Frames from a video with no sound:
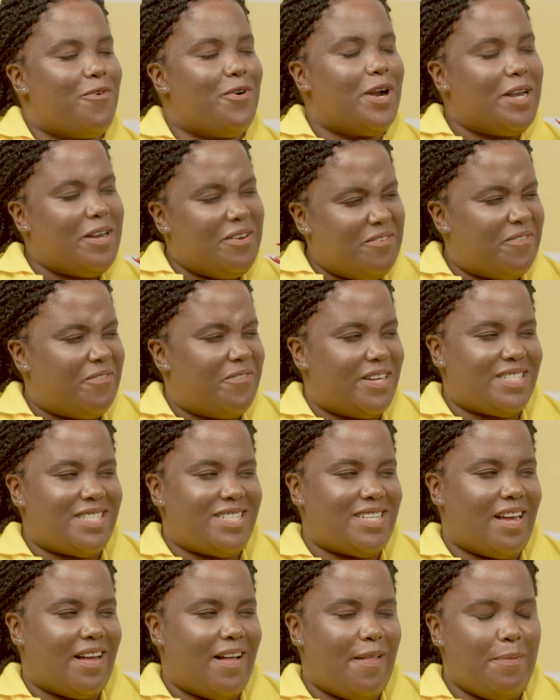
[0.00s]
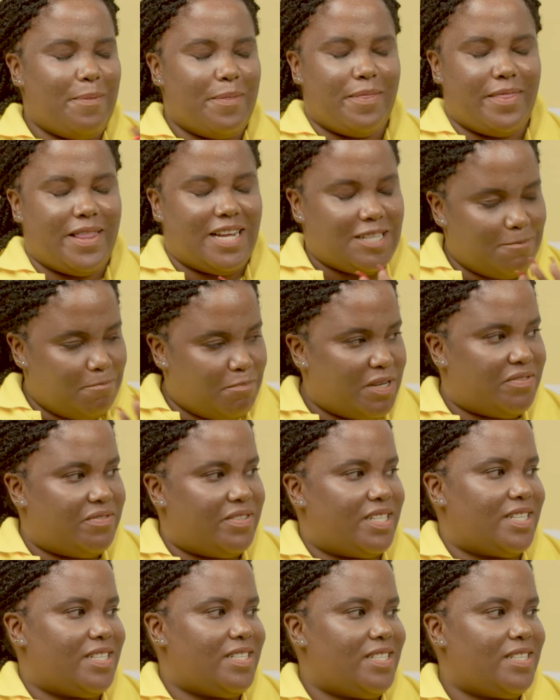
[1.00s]
For an investor, that's
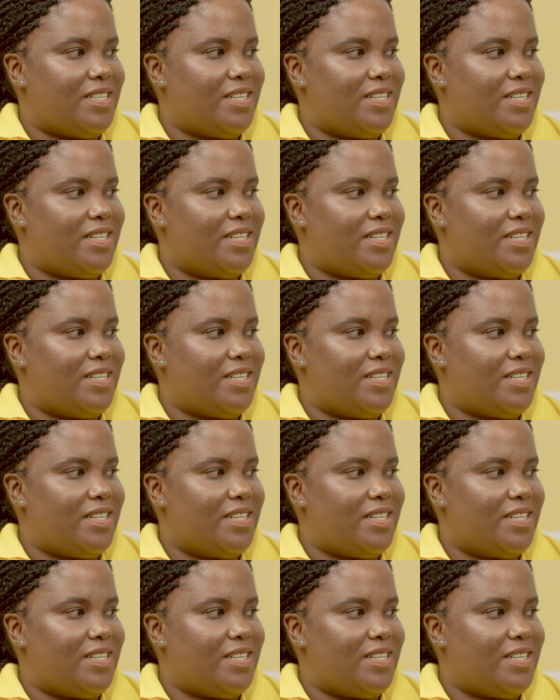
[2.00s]
perfect.